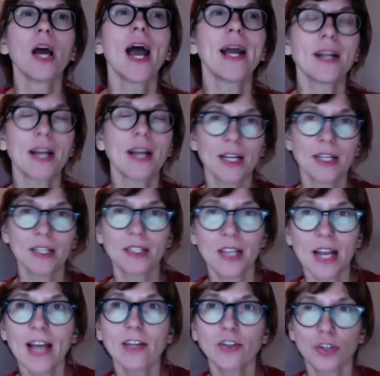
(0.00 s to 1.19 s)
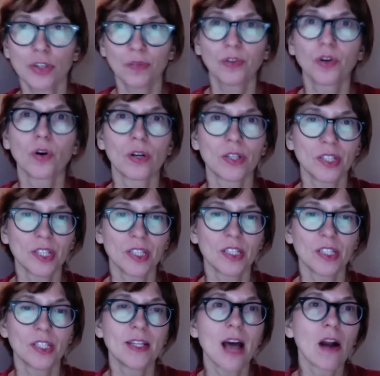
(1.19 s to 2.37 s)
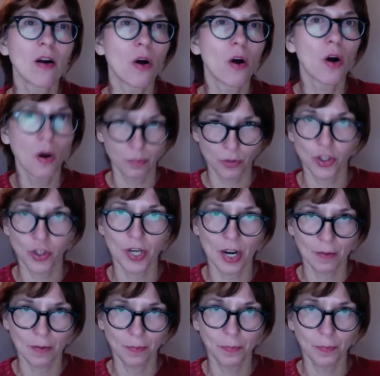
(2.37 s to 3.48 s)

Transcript: and a selection of courses that are optional.